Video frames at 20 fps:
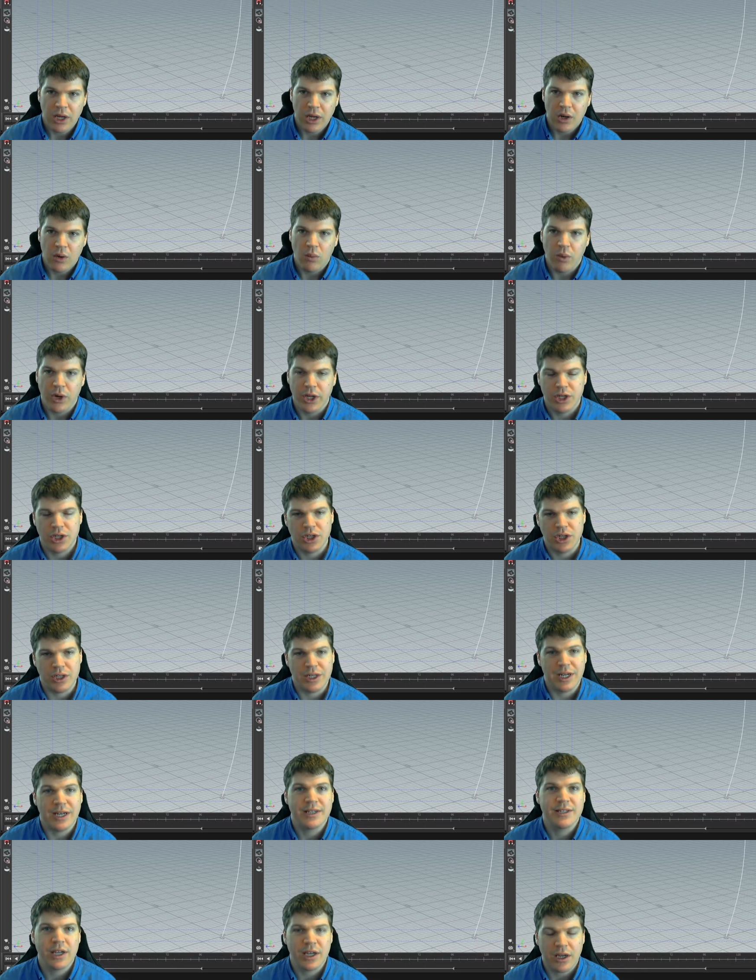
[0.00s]
which
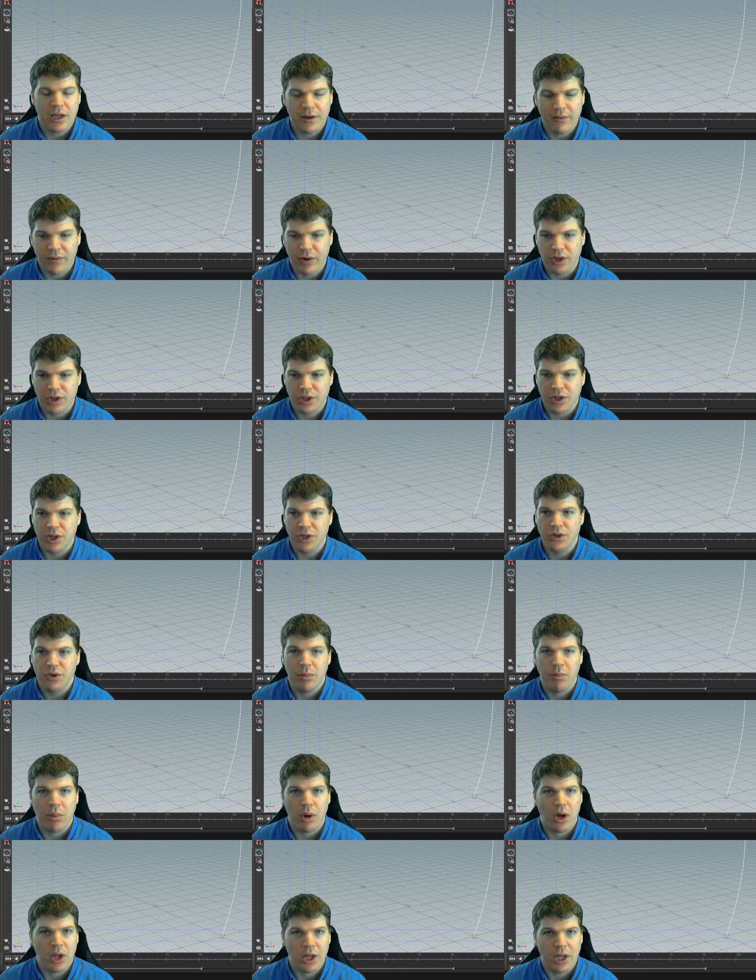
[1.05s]
does the conversion to a
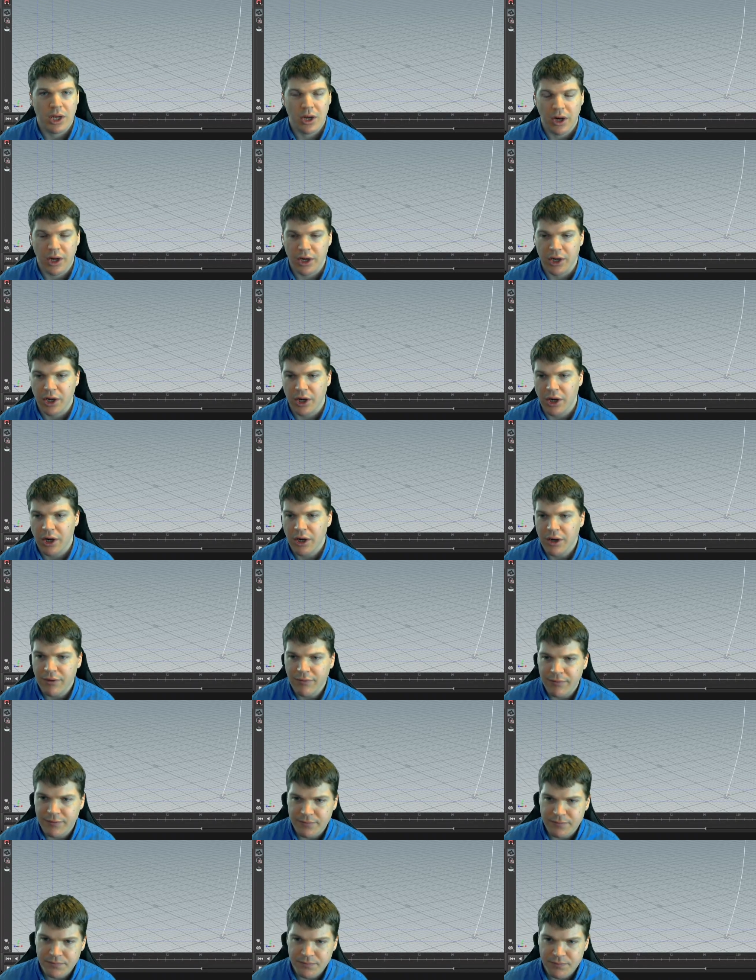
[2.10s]
polygon
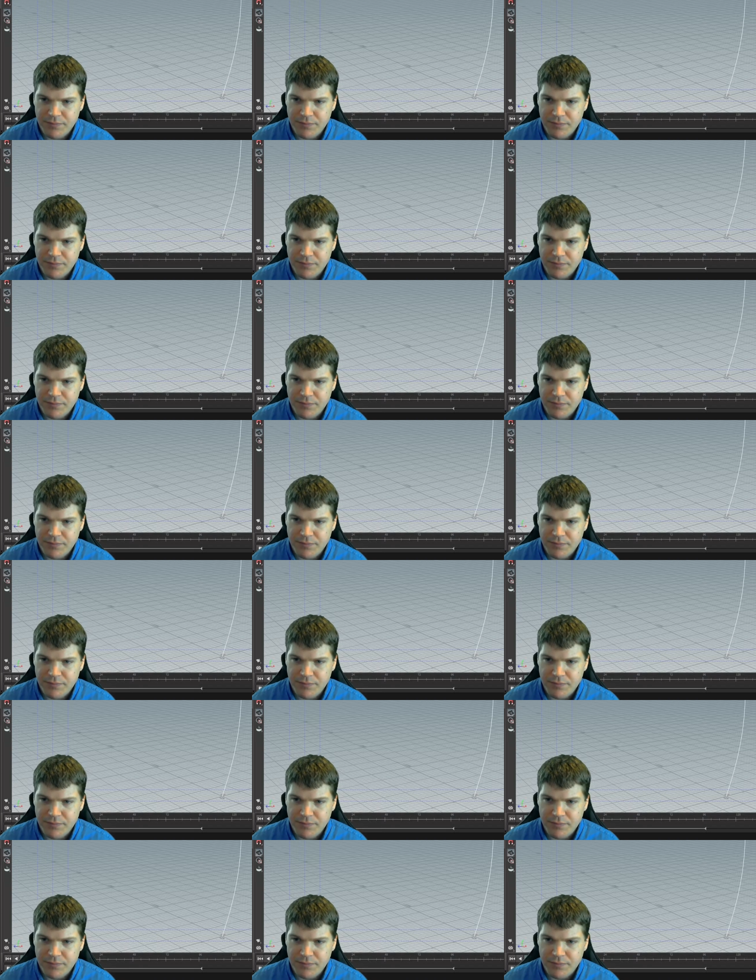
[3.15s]
curve.